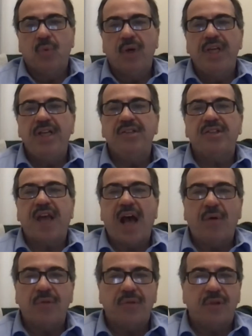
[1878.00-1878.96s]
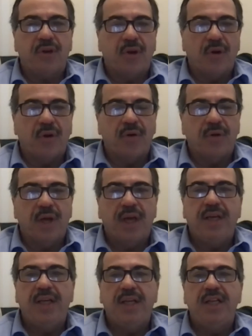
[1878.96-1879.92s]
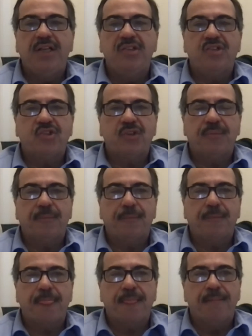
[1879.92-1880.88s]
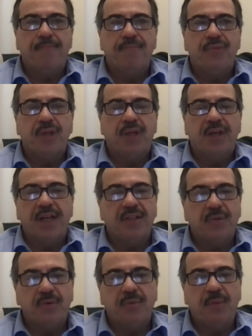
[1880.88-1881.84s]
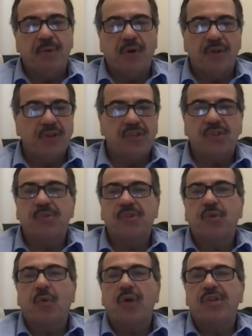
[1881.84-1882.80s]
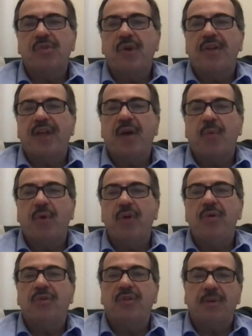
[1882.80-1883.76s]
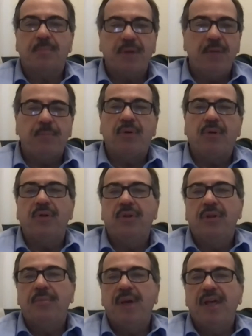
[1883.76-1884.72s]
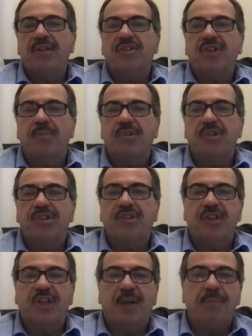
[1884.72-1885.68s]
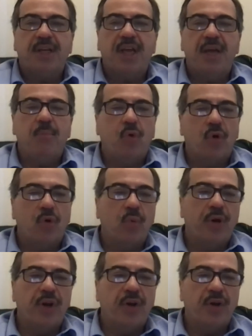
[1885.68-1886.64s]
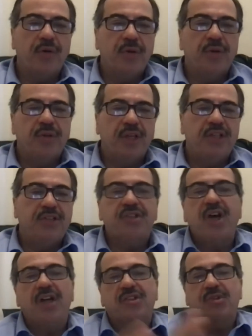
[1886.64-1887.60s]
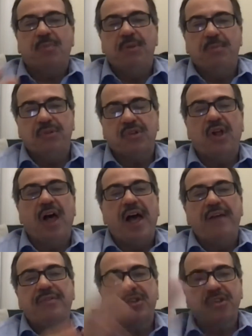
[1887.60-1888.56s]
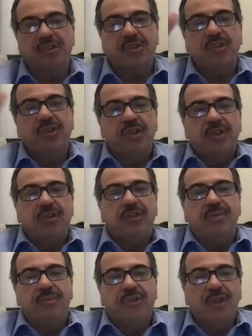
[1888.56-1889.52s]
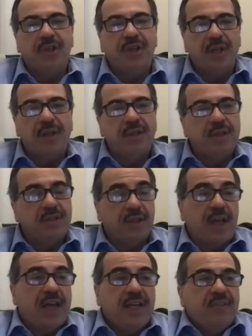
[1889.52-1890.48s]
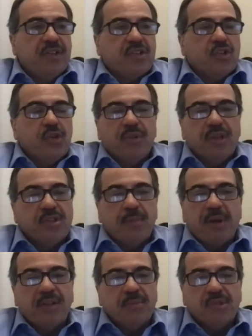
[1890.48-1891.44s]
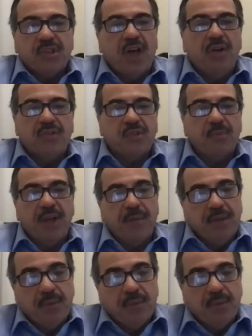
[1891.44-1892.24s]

When he's out there and he's connecting with people, are there some stories around that where you think people made assumptions and then became more aware that he's touched people's lives to not even assume things about themselves, maybe?